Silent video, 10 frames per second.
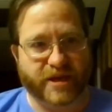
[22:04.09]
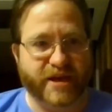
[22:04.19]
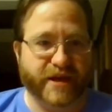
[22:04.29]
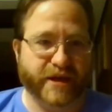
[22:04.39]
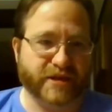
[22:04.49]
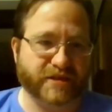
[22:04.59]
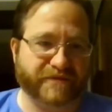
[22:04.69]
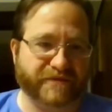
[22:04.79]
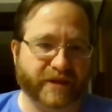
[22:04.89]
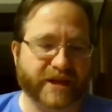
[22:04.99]
It is a
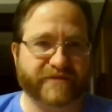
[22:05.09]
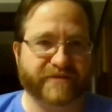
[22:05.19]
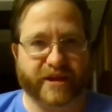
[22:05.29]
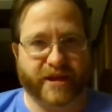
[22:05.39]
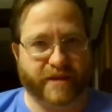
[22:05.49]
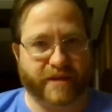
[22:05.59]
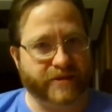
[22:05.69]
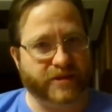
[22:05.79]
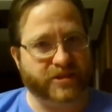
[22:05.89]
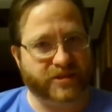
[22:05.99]
philosophy that came out
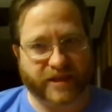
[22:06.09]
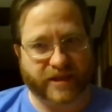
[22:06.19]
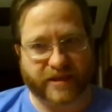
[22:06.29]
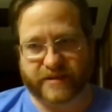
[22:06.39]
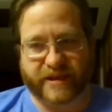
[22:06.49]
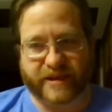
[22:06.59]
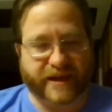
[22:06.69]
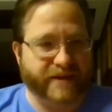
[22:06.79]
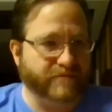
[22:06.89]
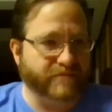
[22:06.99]
that
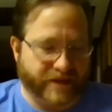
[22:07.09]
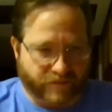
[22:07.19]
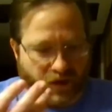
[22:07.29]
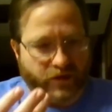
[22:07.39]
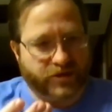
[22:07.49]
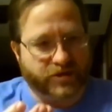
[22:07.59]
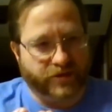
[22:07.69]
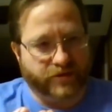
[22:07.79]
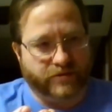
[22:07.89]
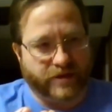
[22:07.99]
rose
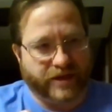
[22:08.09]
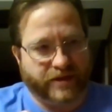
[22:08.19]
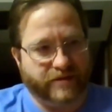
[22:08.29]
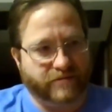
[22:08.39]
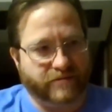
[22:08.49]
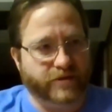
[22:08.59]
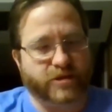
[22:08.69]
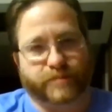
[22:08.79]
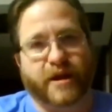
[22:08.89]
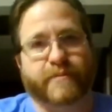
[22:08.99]
to
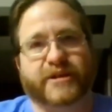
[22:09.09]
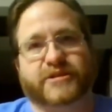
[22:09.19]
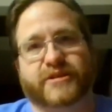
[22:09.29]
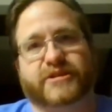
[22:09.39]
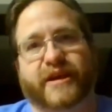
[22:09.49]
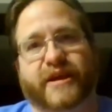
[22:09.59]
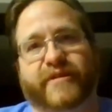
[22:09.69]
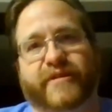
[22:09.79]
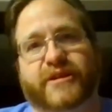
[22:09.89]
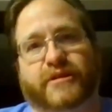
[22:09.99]
prominence in the
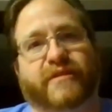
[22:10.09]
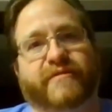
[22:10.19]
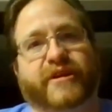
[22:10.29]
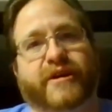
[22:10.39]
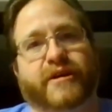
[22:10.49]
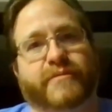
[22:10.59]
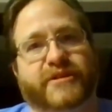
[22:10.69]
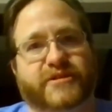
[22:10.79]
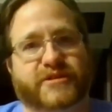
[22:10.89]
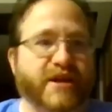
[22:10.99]
70s. A lot of
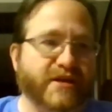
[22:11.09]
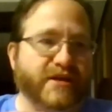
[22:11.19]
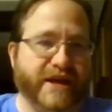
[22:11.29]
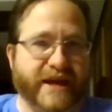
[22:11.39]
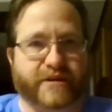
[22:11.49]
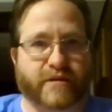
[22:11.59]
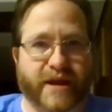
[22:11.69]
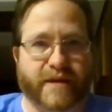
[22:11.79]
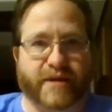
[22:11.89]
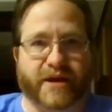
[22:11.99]
economists tacked their
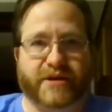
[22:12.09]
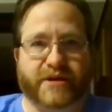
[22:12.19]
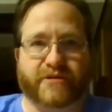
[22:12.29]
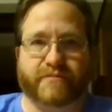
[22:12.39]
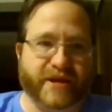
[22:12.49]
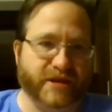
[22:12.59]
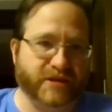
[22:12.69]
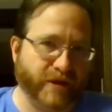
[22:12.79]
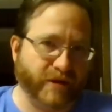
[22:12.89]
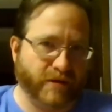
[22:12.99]
name onto it because
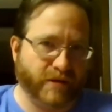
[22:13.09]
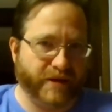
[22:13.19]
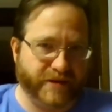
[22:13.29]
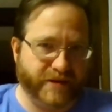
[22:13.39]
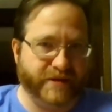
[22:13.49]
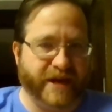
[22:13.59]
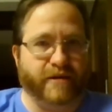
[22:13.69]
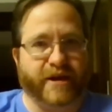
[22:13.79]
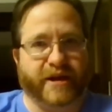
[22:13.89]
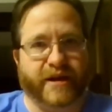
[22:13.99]
we were in dire
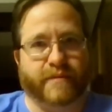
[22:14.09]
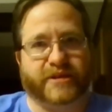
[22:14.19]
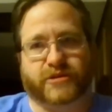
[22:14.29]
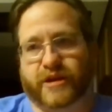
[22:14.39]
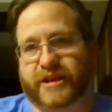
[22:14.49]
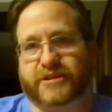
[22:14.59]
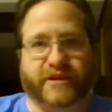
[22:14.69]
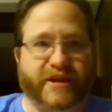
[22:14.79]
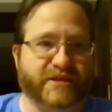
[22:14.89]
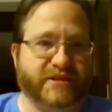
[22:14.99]
economic straits, and
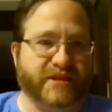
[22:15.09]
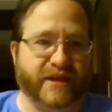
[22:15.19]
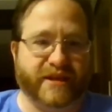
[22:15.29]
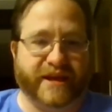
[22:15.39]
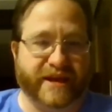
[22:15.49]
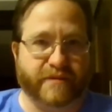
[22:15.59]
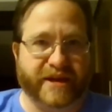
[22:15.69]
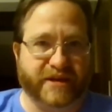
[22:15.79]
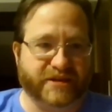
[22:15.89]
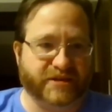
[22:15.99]
they had to
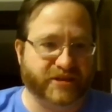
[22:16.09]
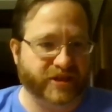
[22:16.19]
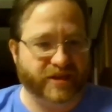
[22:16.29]
make a decision: